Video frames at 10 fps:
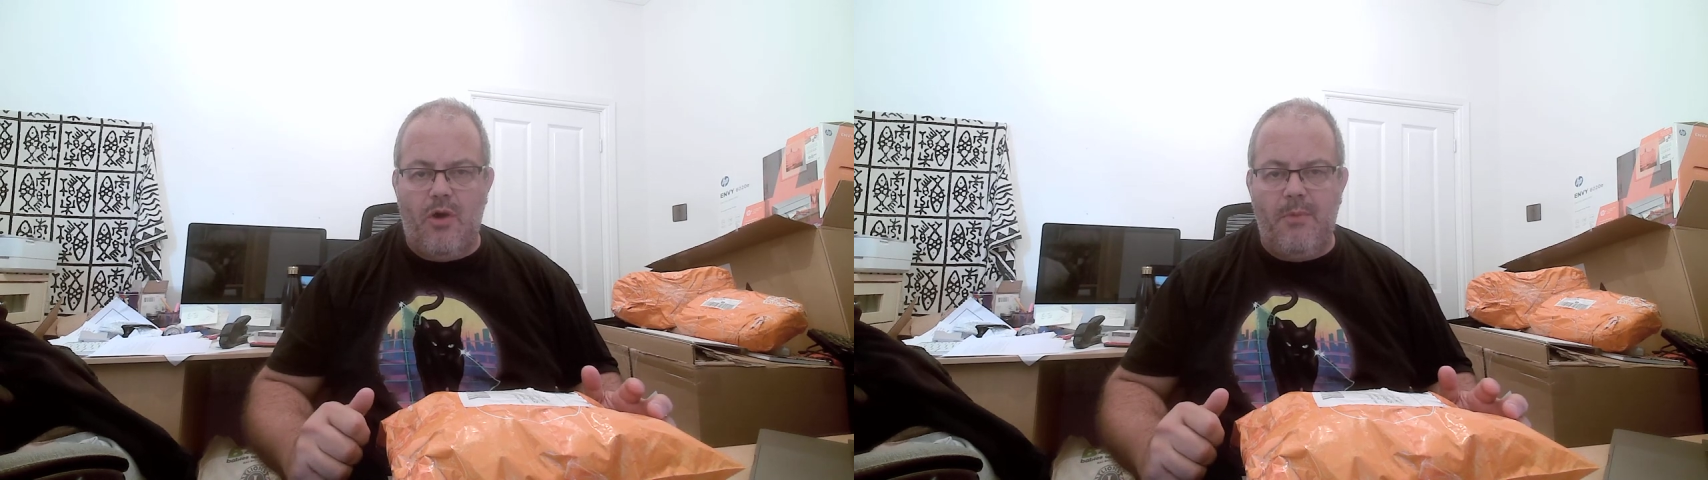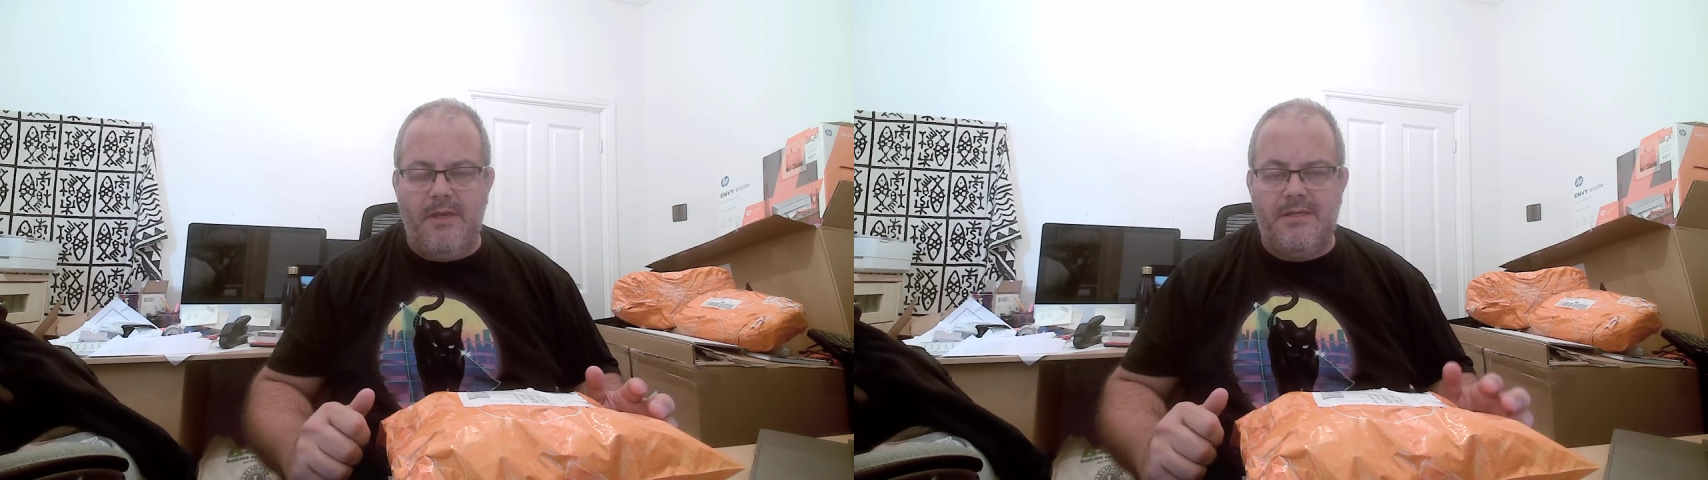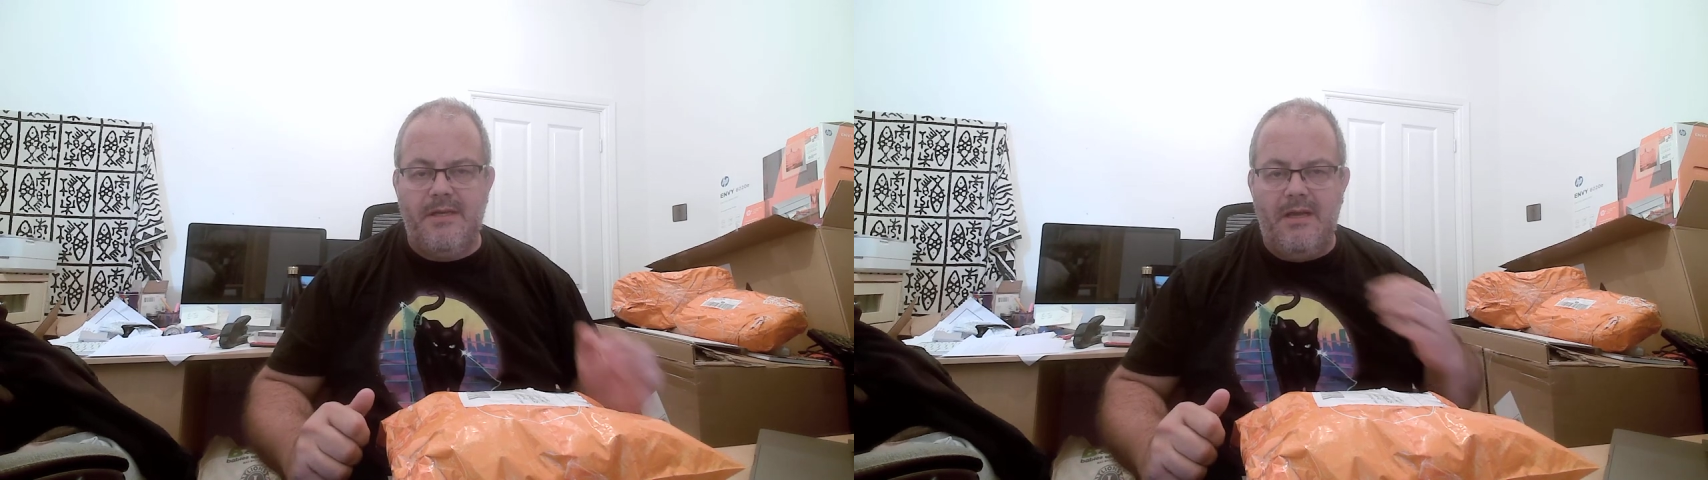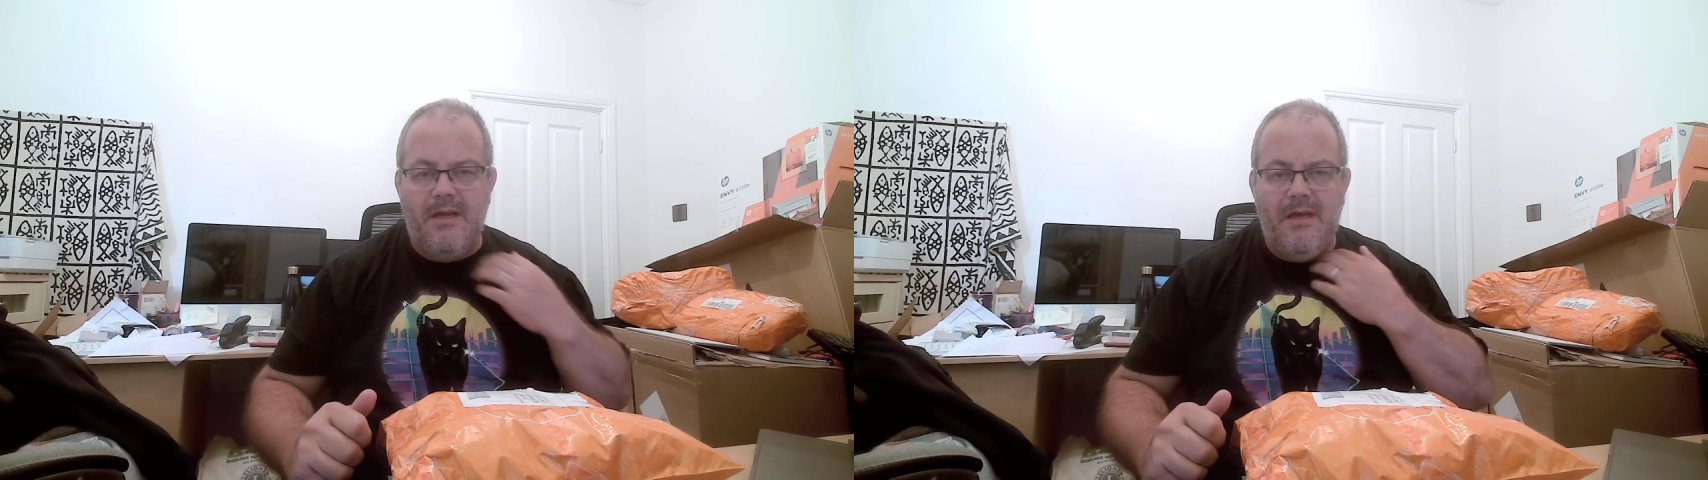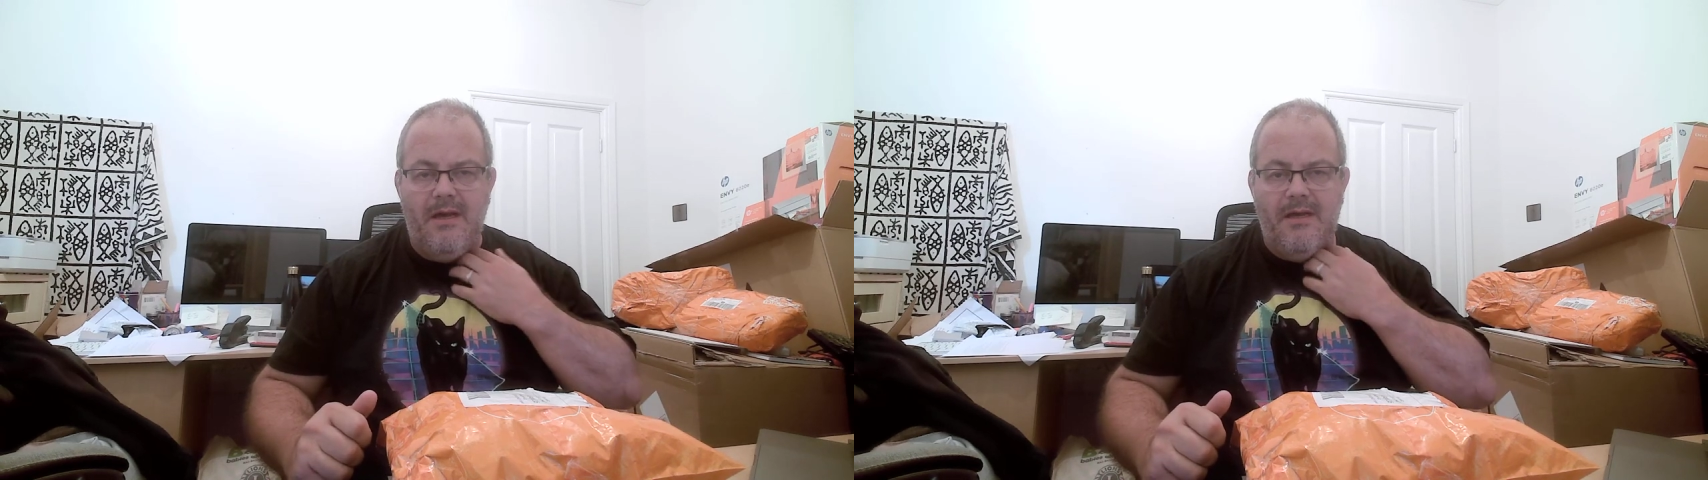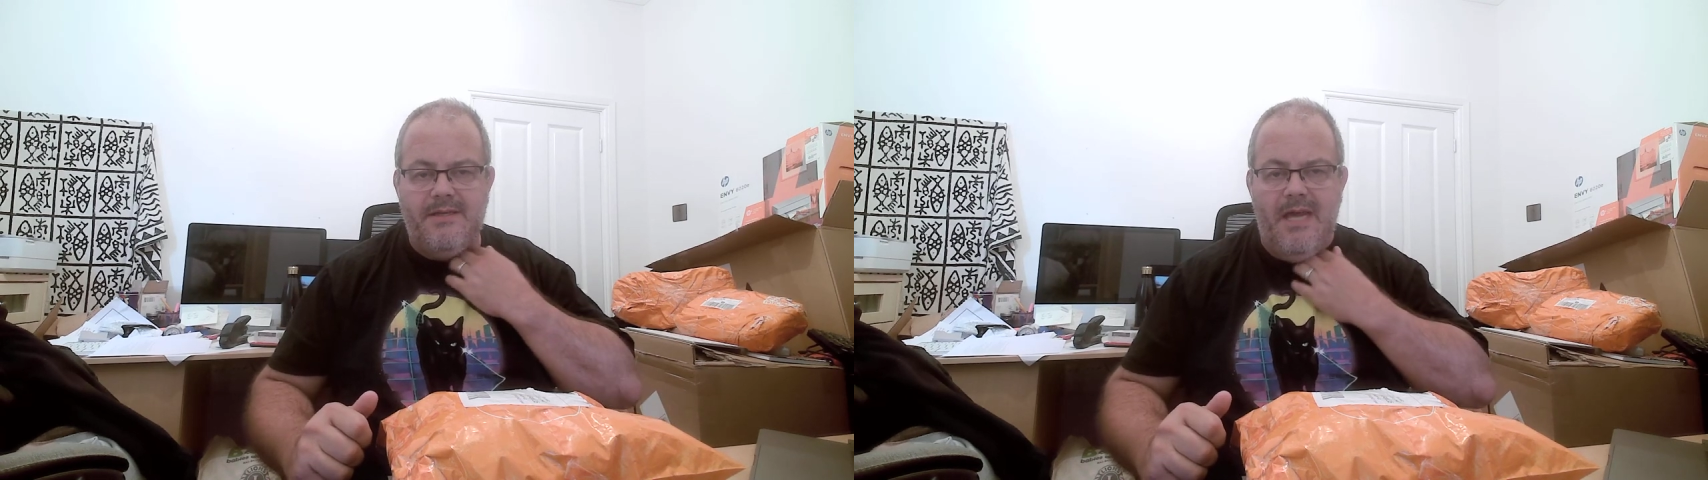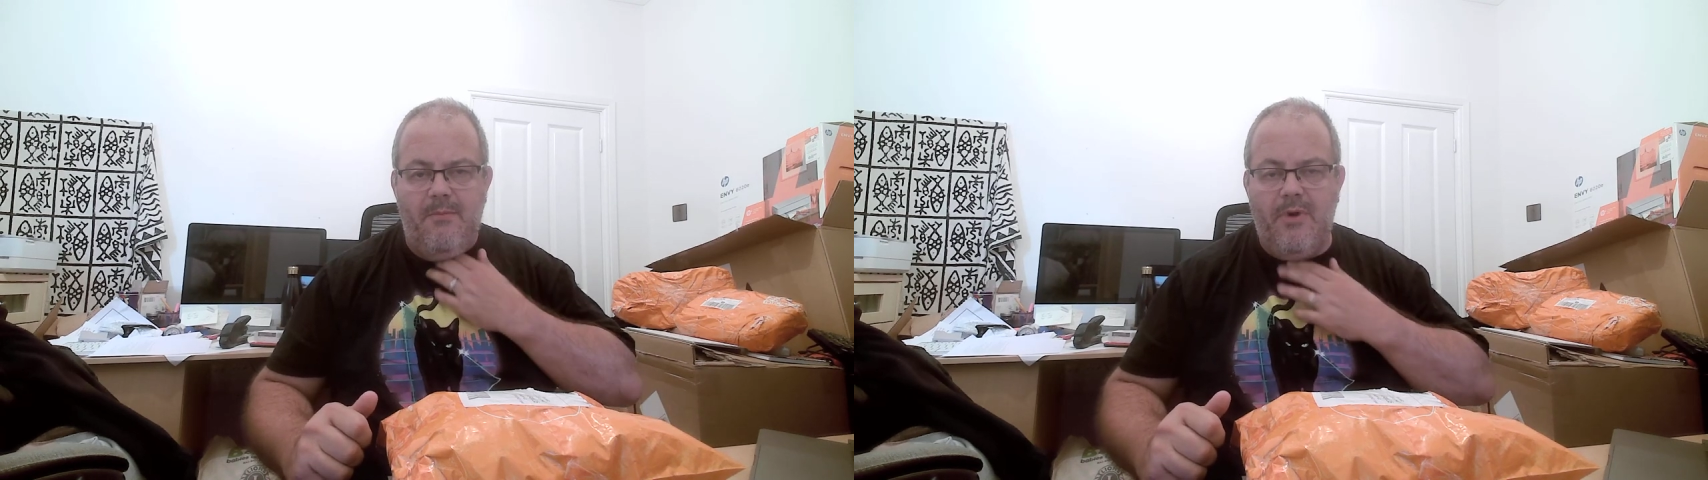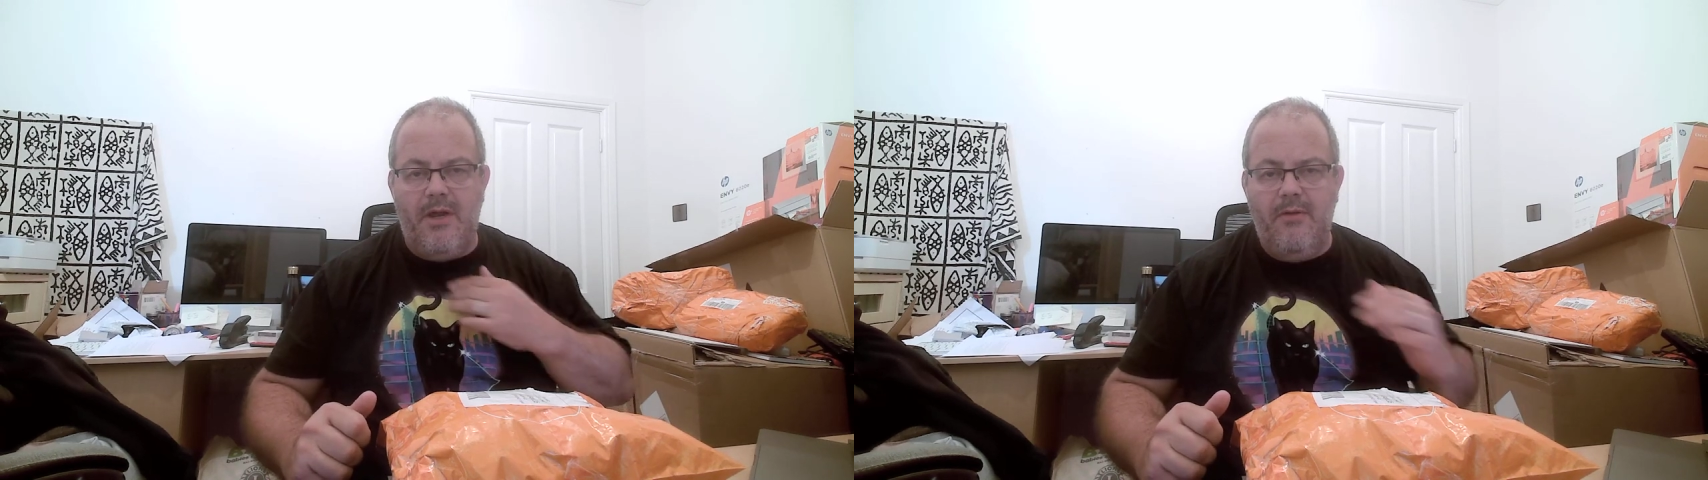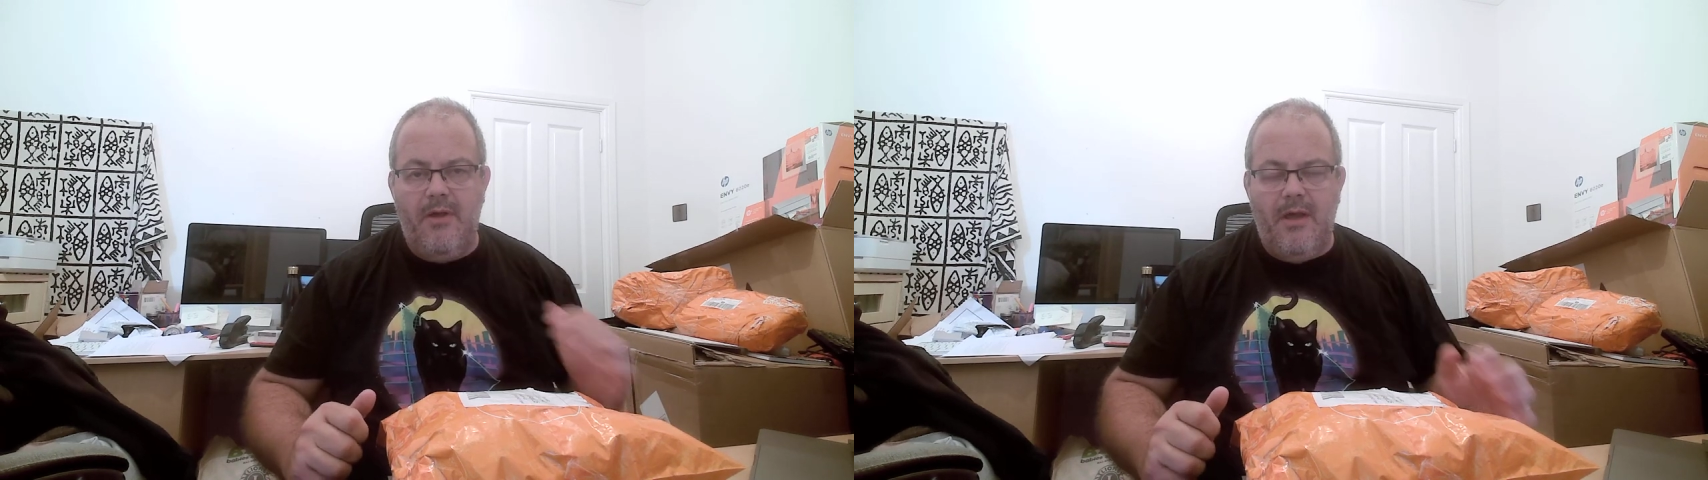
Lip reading: comments down below.